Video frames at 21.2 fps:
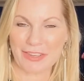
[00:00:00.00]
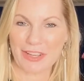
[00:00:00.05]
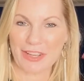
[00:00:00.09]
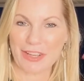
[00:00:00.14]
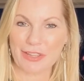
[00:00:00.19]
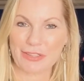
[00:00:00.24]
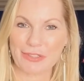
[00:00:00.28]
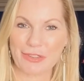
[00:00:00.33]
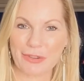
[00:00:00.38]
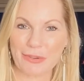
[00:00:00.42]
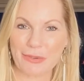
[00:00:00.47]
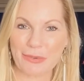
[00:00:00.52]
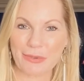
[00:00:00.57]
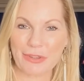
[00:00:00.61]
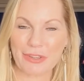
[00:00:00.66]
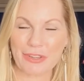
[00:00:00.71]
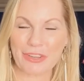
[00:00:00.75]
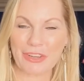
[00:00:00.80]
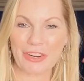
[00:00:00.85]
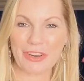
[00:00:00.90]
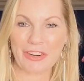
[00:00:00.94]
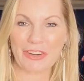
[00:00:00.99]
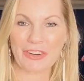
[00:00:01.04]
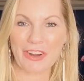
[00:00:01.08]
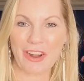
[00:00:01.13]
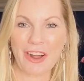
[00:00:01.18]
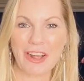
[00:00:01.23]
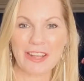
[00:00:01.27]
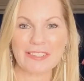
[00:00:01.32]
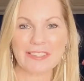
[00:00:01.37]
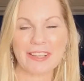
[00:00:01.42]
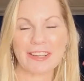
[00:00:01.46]
So
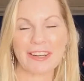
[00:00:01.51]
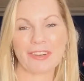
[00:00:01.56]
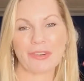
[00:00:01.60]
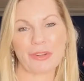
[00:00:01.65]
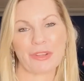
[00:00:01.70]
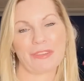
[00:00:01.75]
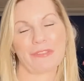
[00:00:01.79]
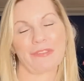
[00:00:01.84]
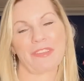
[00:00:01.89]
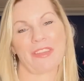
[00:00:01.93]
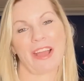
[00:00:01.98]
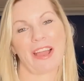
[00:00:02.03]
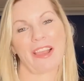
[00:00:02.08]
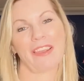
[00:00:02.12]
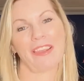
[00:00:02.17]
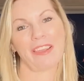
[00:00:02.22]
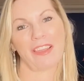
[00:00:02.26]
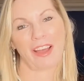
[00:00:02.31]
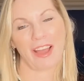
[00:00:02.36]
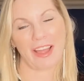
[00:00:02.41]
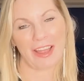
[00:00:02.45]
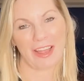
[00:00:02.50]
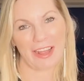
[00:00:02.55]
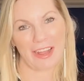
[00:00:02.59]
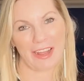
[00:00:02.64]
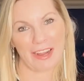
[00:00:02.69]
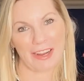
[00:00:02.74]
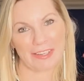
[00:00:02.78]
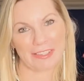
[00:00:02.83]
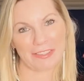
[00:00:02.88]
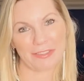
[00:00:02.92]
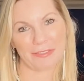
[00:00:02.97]
guys that are looking for that
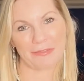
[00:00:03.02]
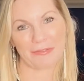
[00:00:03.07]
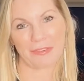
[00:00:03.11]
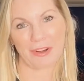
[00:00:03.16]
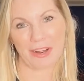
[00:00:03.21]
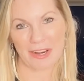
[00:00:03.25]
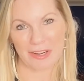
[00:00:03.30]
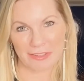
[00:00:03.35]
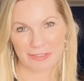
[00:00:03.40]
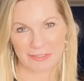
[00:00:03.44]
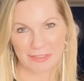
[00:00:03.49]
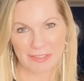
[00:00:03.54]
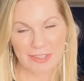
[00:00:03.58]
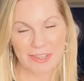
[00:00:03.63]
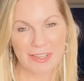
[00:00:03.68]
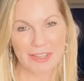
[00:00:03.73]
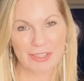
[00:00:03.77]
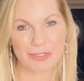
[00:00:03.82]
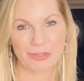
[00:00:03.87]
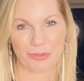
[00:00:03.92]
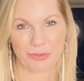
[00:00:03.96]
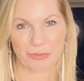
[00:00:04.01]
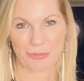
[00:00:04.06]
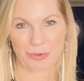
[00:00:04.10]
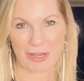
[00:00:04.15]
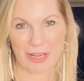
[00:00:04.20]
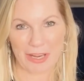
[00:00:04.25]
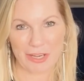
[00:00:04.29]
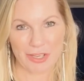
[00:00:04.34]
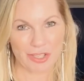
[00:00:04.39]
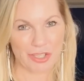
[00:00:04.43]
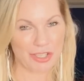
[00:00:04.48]
light-hearted, fun sort of
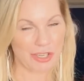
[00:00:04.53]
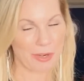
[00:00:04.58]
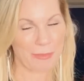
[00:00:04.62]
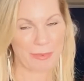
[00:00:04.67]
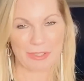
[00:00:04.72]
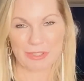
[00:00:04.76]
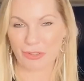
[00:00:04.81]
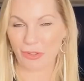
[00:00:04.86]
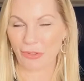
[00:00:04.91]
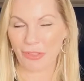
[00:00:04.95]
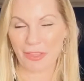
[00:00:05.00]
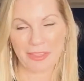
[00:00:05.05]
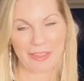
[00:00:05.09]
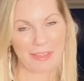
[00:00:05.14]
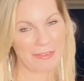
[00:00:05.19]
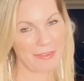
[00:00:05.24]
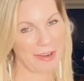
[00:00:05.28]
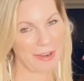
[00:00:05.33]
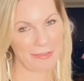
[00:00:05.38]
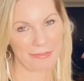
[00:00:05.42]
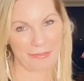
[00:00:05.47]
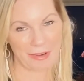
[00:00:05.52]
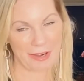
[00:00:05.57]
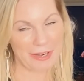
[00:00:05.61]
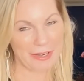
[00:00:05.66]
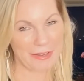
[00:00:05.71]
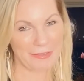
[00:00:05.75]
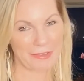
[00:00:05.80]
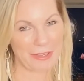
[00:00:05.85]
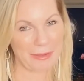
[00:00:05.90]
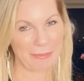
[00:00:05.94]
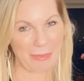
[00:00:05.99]
relationship, it's not that they're afraid
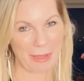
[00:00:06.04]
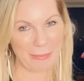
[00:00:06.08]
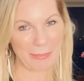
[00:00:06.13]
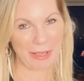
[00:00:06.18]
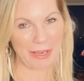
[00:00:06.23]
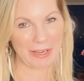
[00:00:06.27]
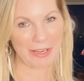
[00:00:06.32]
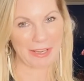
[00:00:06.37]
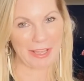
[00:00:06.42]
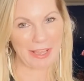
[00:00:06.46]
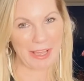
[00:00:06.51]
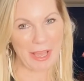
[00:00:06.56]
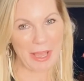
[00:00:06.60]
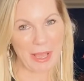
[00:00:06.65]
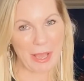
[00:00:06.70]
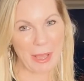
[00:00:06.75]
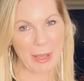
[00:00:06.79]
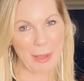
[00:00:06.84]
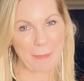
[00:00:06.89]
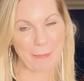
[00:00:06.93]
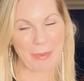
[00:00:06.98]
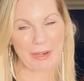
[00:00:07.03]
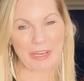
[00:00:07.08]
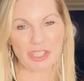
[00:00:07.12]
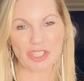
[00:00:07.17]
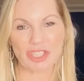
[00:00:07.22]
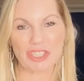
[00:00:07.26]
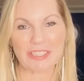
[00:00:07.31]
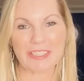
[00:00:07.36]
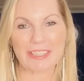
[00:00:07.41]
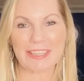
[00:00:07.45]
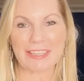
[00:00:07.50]
of commitment, but it's
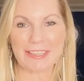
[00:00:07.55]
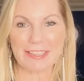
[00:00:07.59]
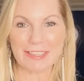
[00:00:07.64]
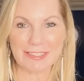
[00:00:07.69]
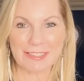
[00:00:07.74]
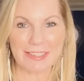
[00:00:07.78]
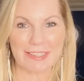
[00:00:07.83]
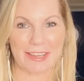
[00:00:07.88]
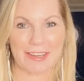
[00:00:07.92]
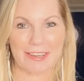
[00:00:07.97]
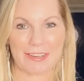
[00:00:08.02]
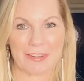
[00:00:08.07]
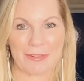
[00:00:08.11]
just easier